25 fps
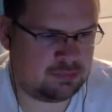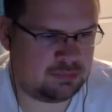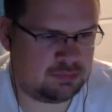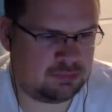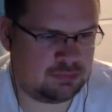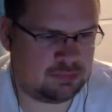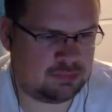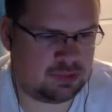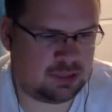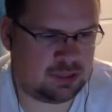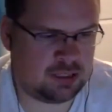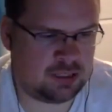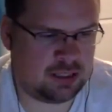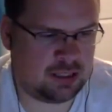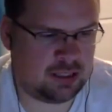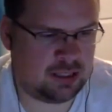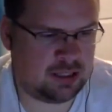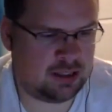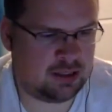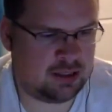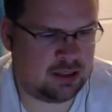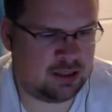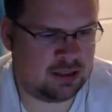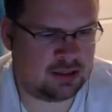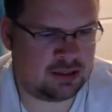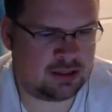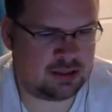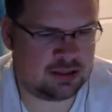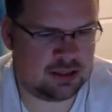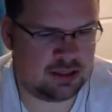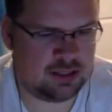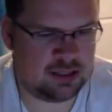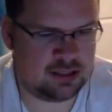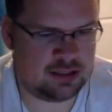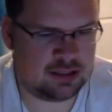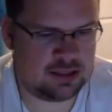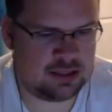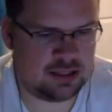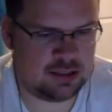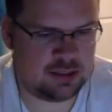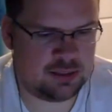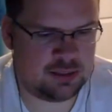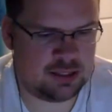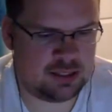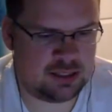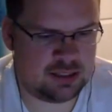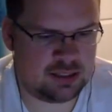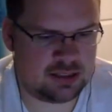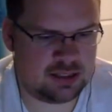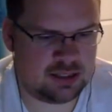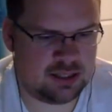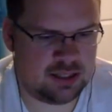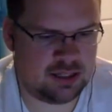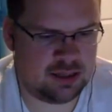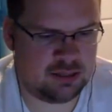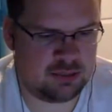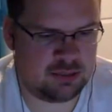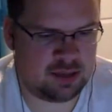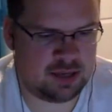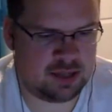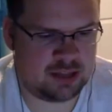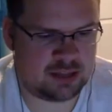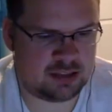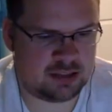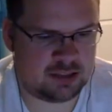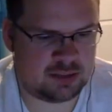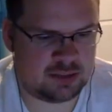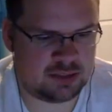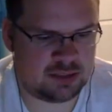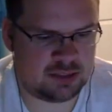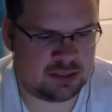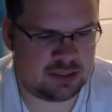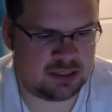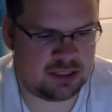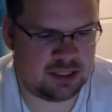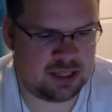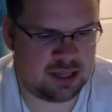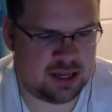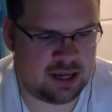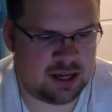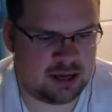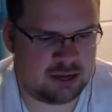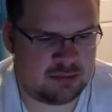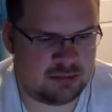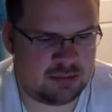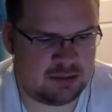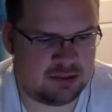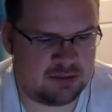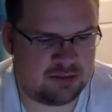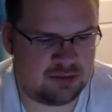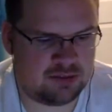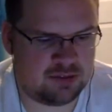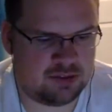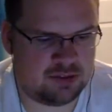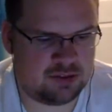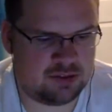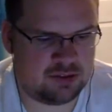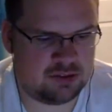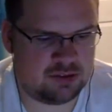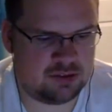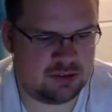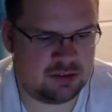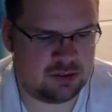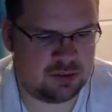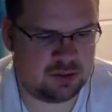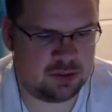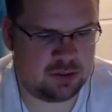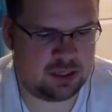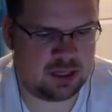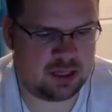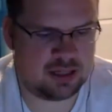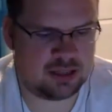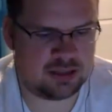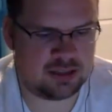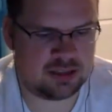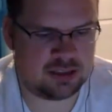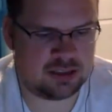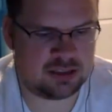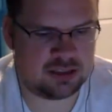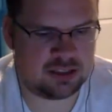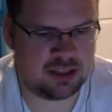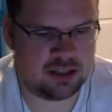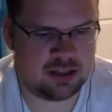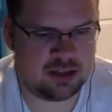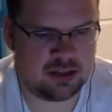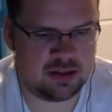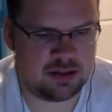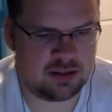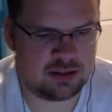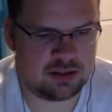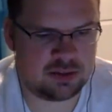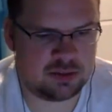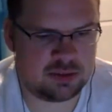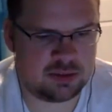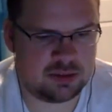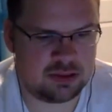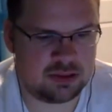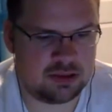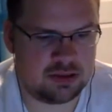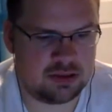It's going to be an exciting matchup to see Adam and Phil go against each other this week.